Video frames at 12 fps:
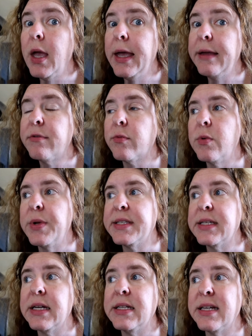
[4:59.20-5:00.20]
I have three
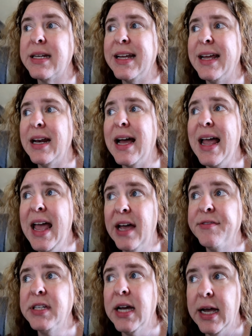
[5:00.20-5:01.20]
weeks to get it done and I
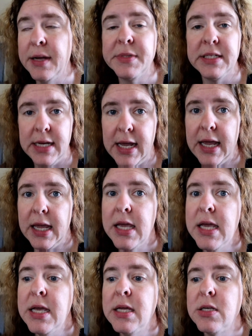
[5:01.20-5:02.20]
have time today
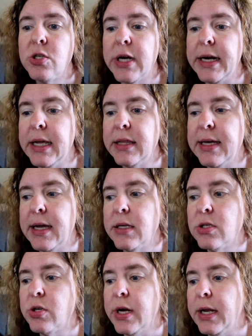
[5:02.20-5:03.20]
to try to get
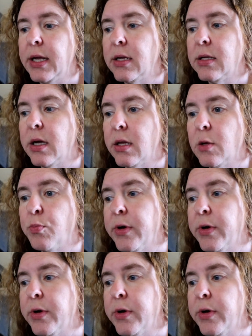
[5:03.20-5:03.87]
that training uh, the